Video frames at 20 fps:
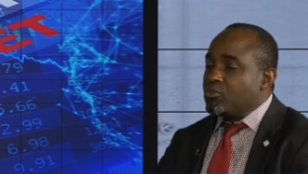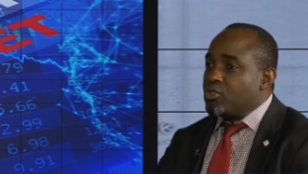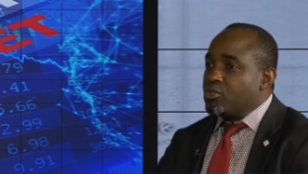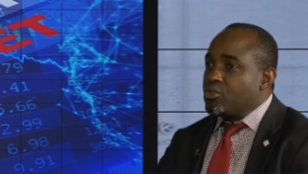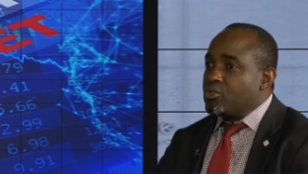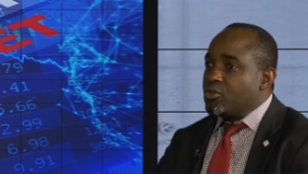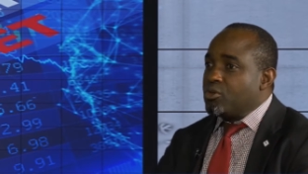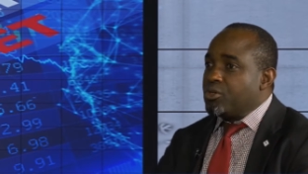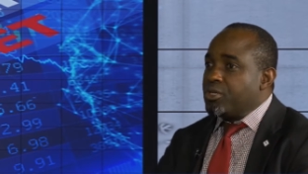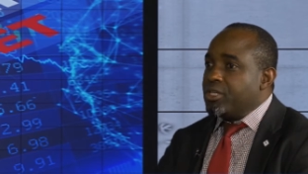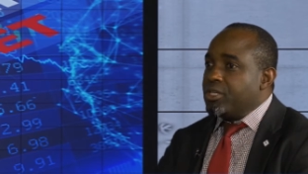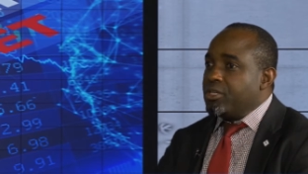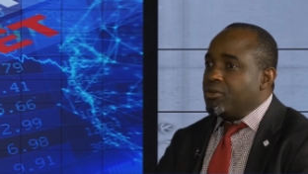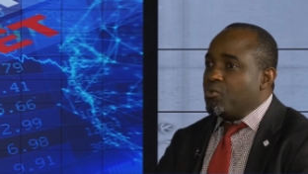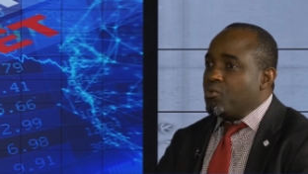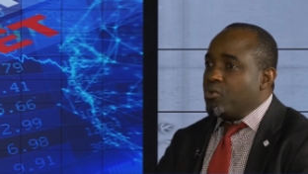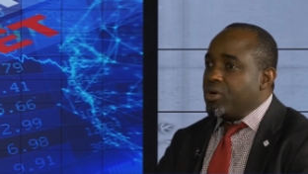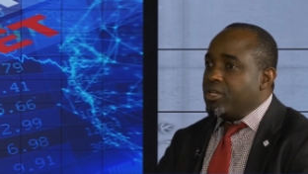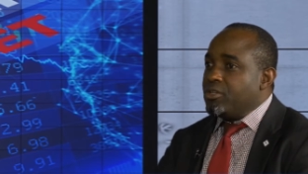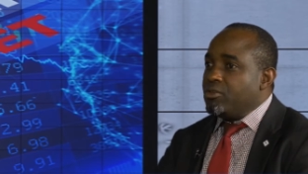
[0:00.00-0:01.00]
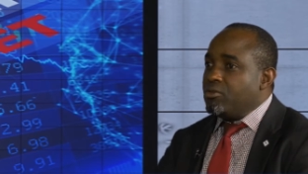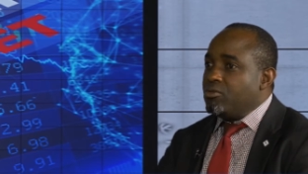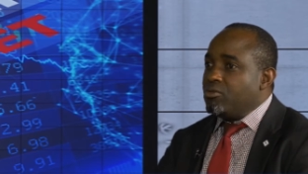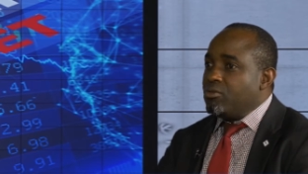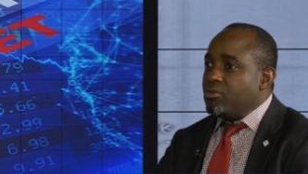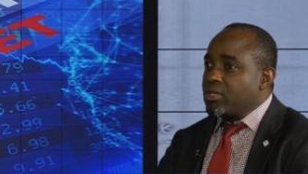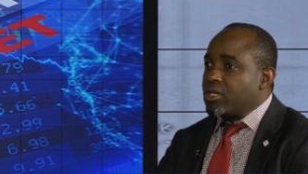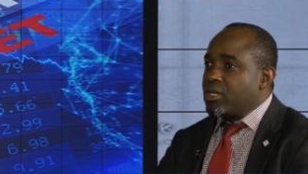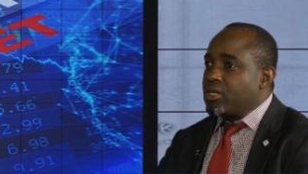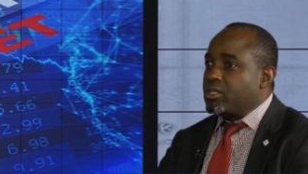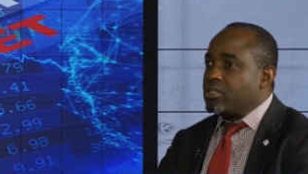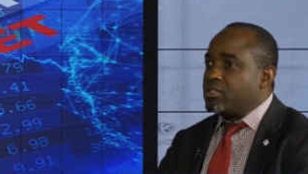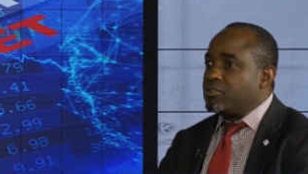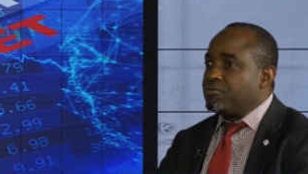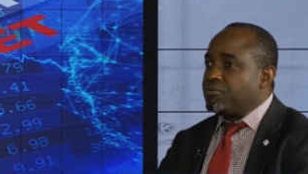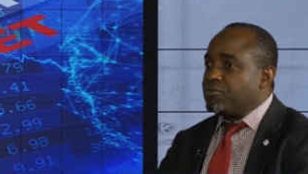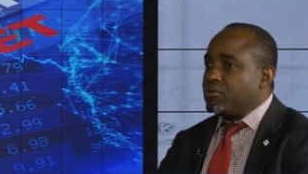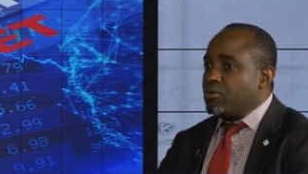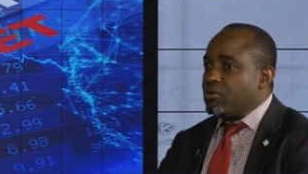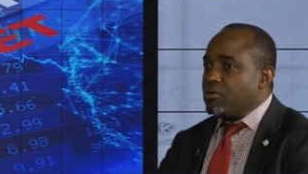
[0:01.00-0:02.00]
So when you look at it
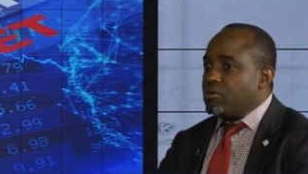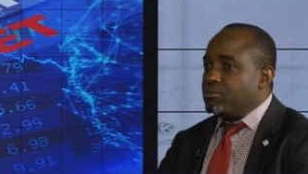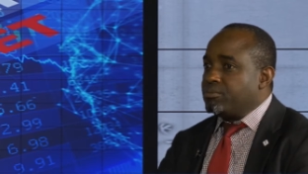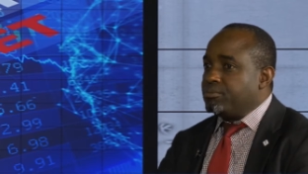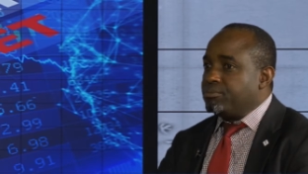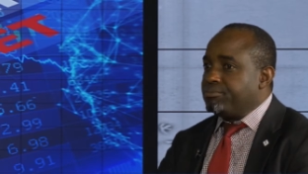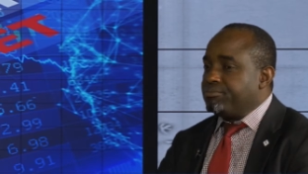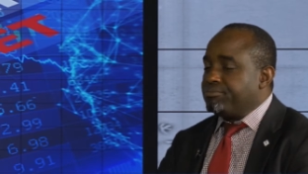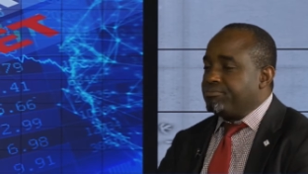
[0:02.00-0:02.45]
from